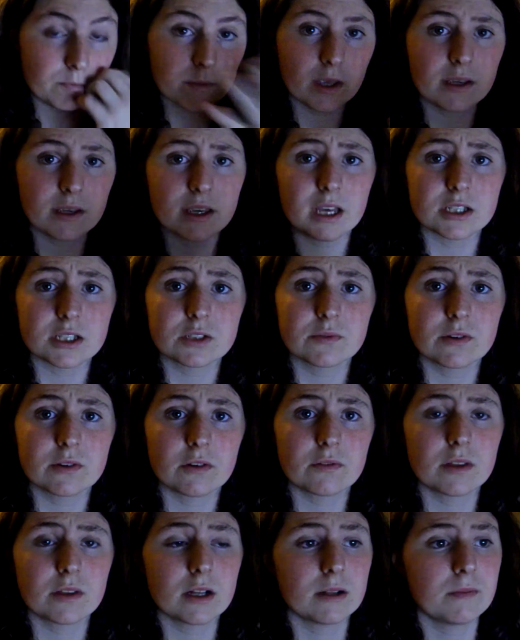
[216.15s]
get something of
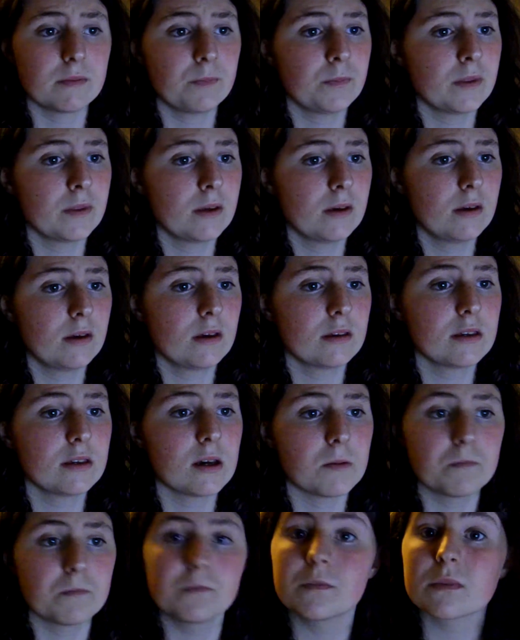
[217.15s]
that. Yeah,
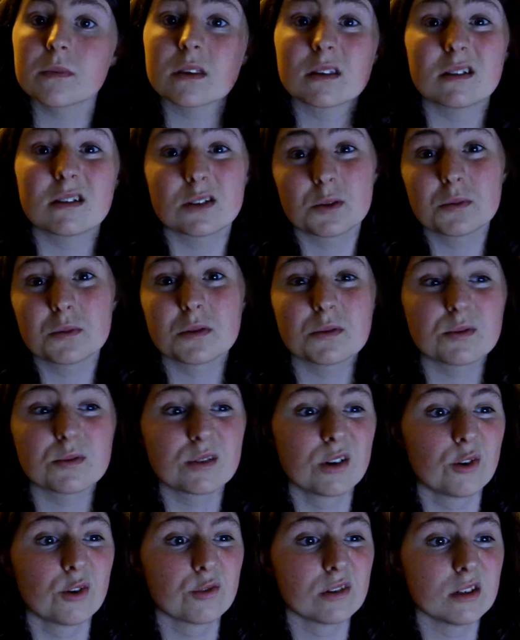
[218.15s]
WWE
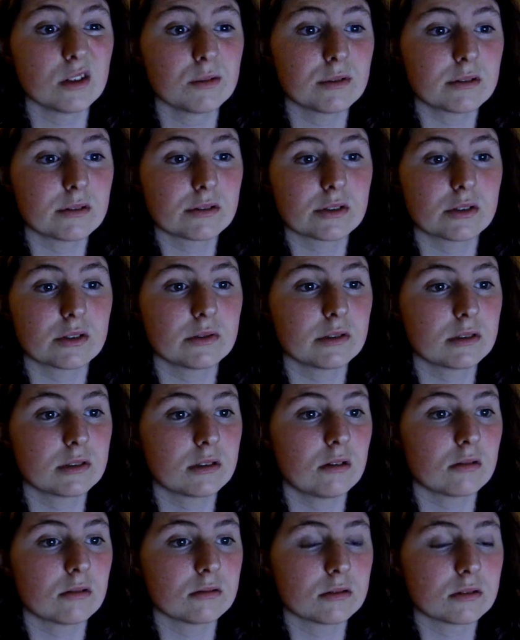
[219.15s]
Over the Limit just a quick
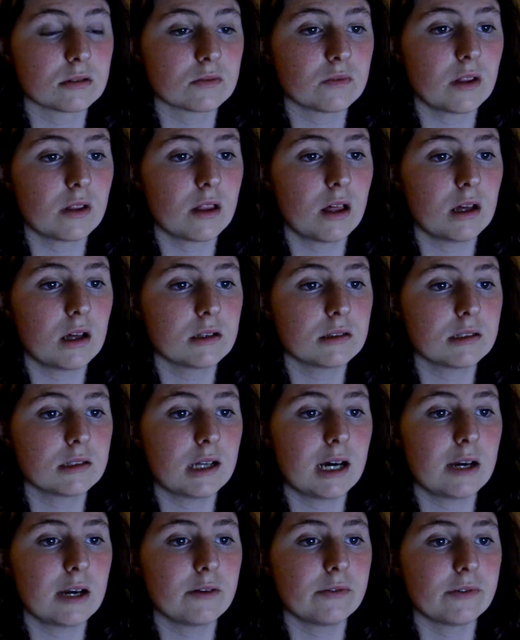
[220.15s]
talk and stuff like that,
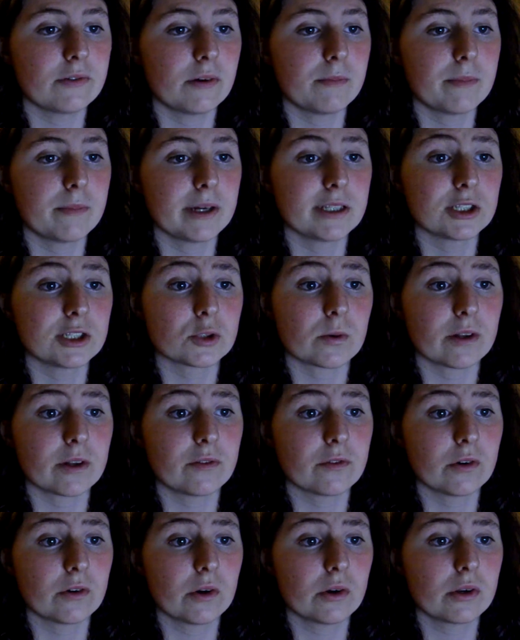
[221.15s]
live on May the
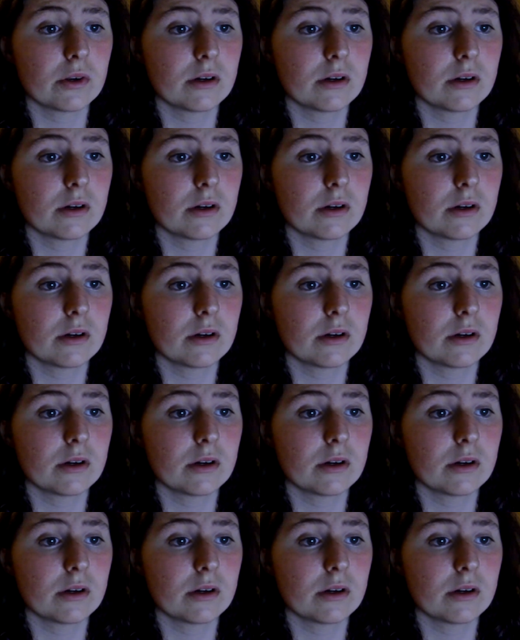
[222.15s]
23rd.